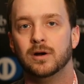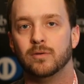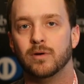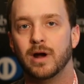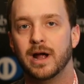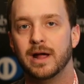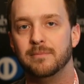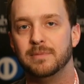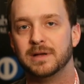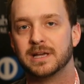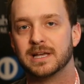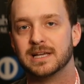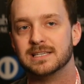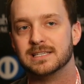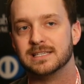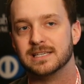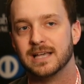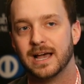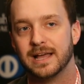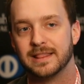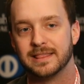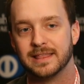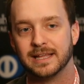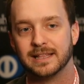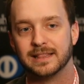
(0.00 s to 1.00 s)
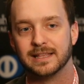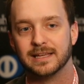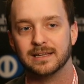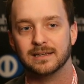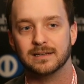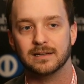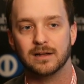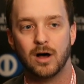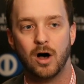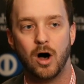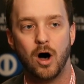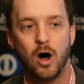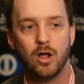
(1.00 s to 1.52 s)
Right? Because I think that
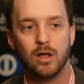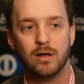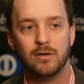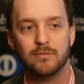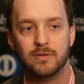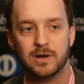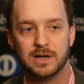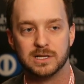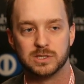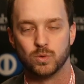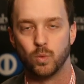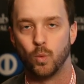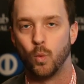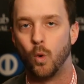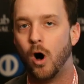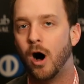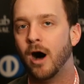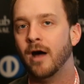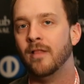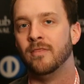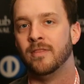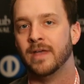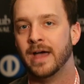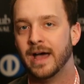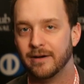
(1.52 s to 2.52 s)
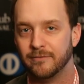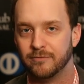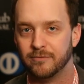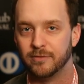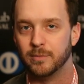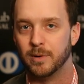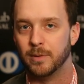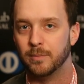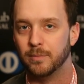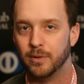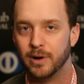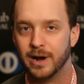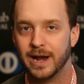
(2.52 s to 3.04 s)
all of us want that
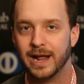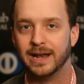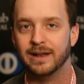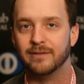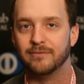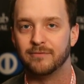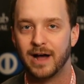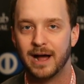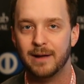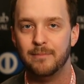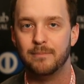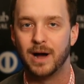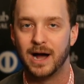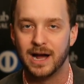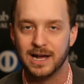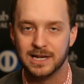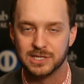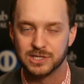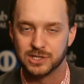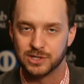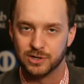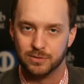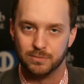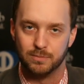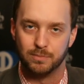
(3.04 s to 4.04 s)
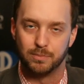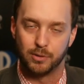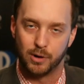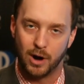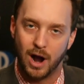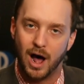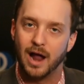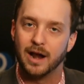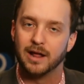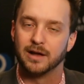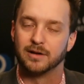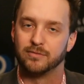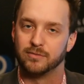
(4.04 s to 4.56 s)
from a brand. If I buy a certain
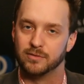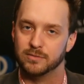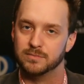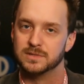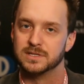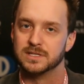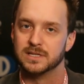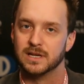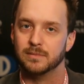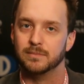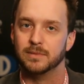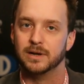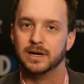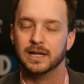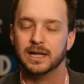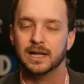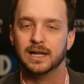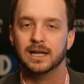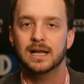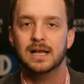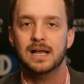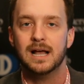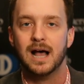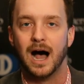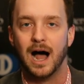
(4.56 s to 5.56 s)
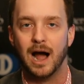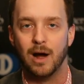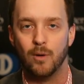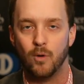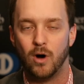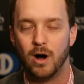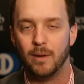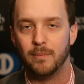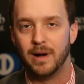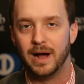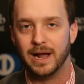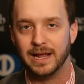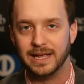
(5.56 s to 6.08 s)
product from somebody, I
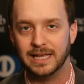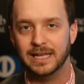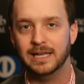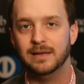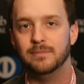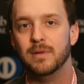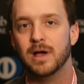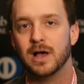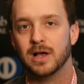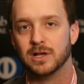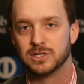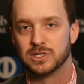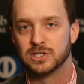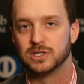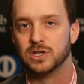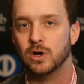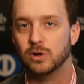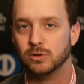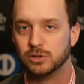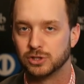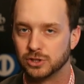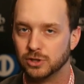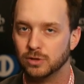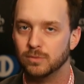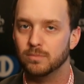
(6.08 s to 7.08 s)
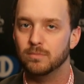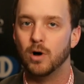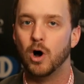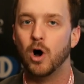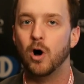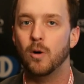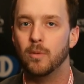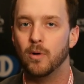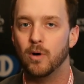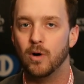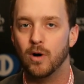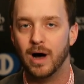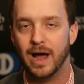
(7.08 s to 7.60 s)
want my email, social,
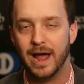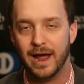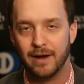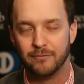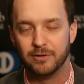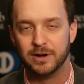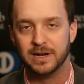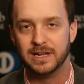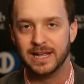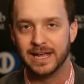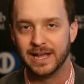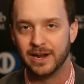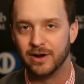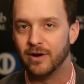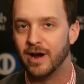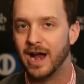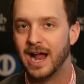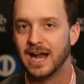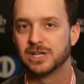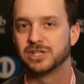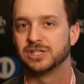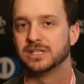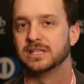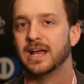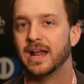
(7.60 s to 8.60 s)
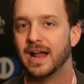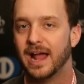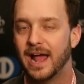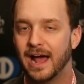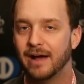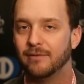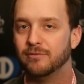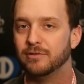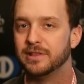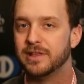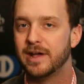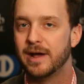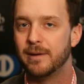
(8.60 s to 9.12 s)
mobile, every interaction I
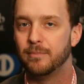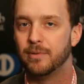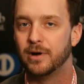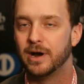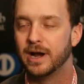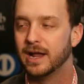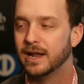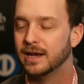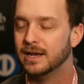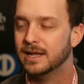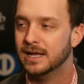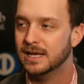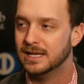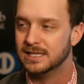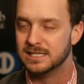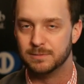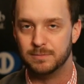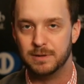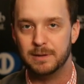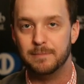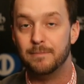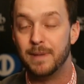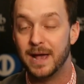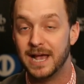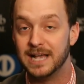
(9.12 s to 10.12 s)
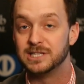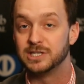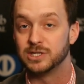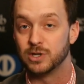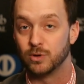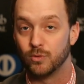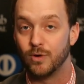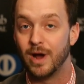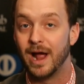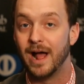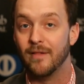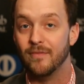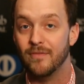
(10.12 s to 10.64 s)
have with that brand to be based
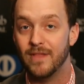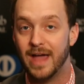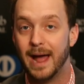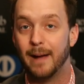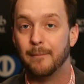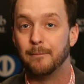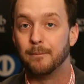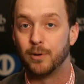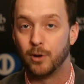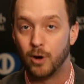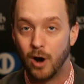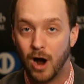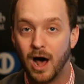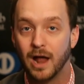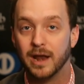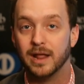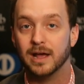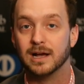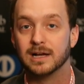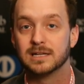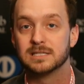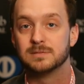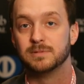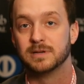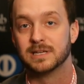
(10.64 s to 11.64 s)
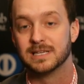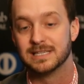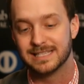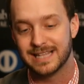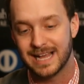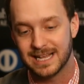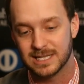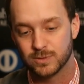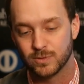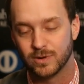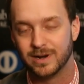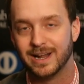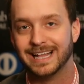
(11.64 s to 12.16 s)
around that product because
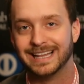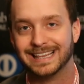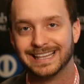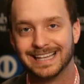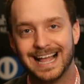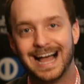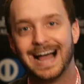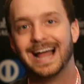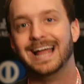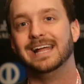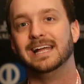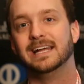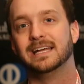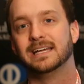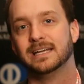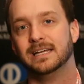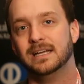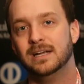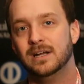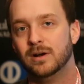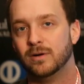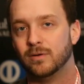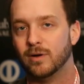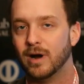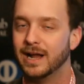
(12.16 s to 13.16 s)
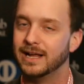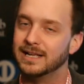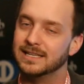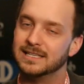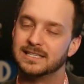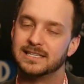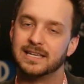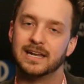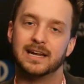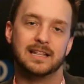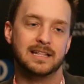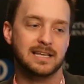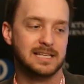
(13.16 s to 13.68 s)
that's what I like, right?
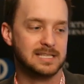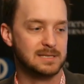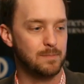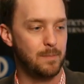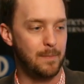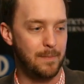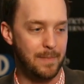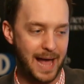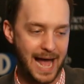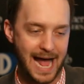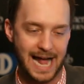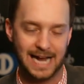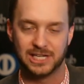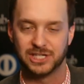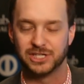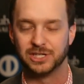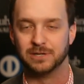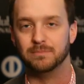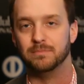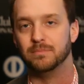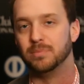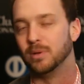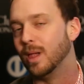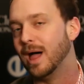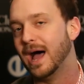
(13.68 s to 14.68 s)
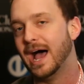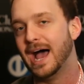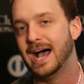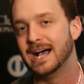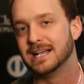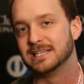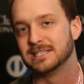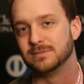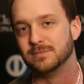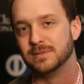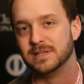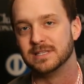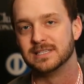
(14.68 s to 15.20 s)
Instead of this batch and
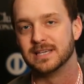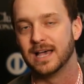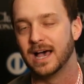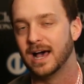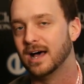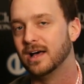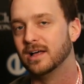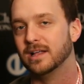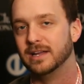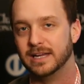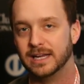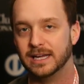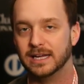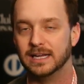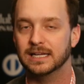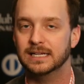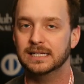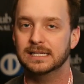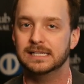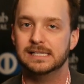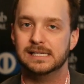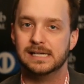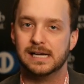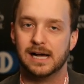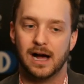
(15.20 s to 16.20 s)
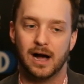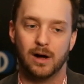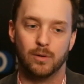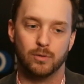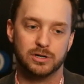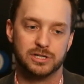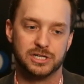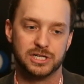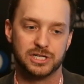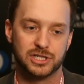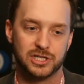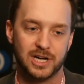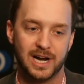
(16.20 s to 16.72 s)
blast mentality,
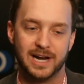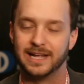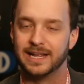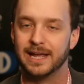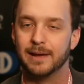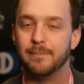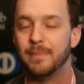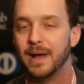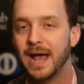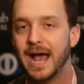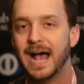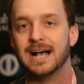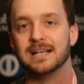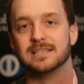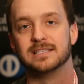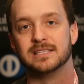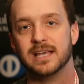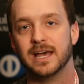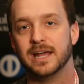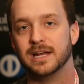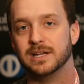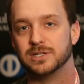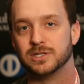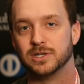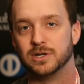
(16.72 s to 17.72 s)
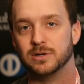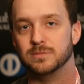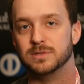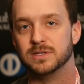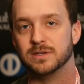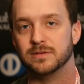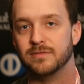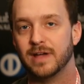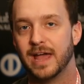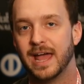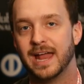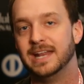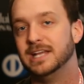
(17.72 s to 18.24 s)
we're just trying to get past that in terms
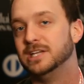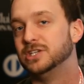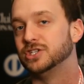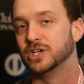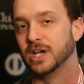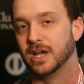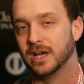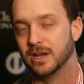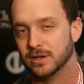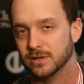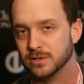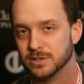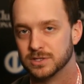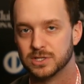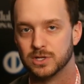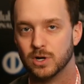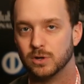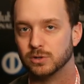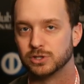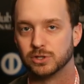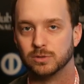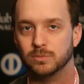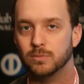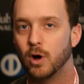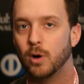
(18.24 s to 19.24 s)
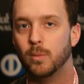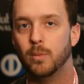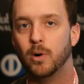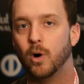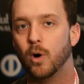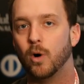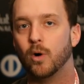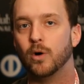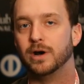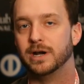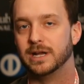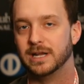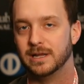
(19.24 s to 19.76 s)
of any channel, social, mobile,
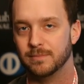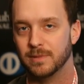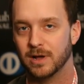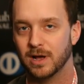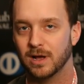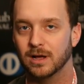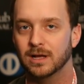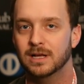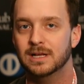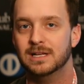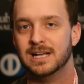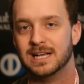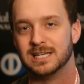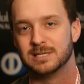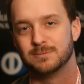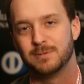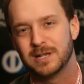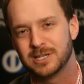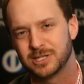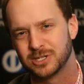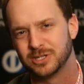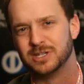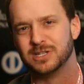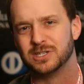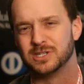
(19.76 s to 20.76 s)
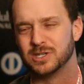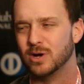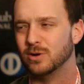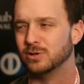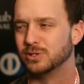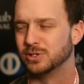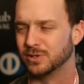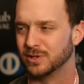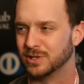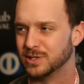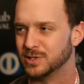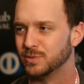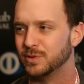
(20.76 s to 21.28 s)
or email, especially
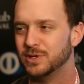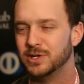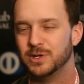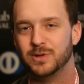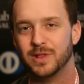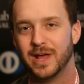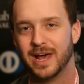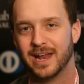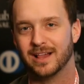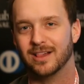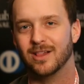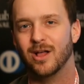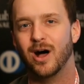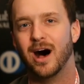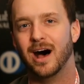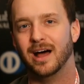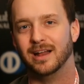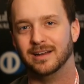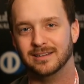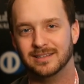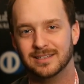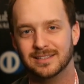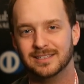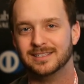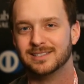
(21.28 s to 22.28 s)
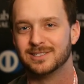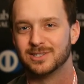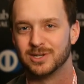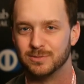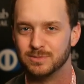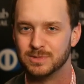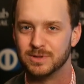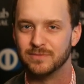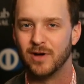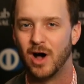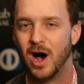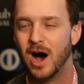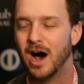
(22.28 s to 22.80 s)
social, because we do that a lot in
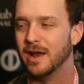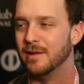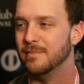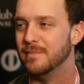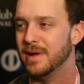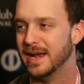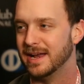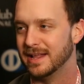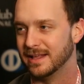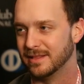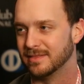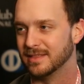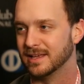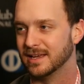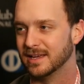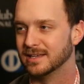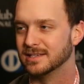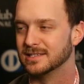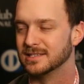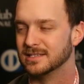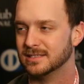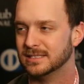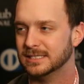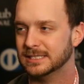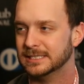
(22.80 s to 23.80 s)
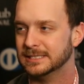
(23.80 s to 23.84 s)
terms of automating things.